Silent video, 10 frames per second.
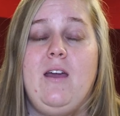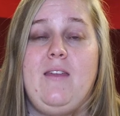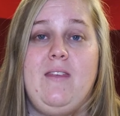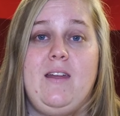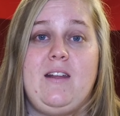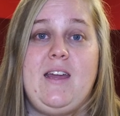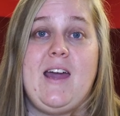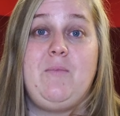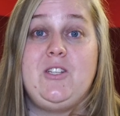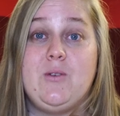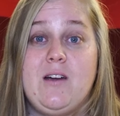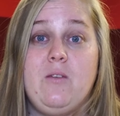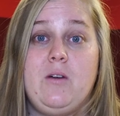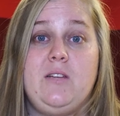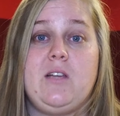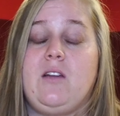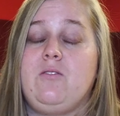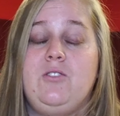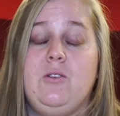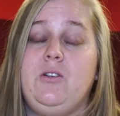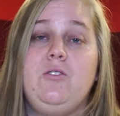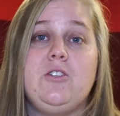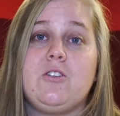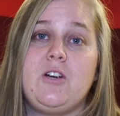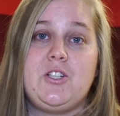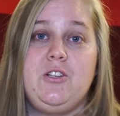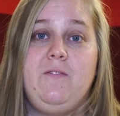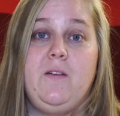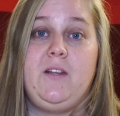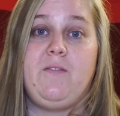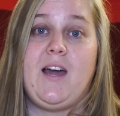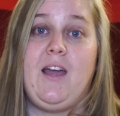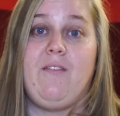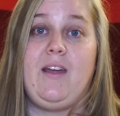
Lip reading: And then he had me do another one. He's like, dude, you just crushed 255.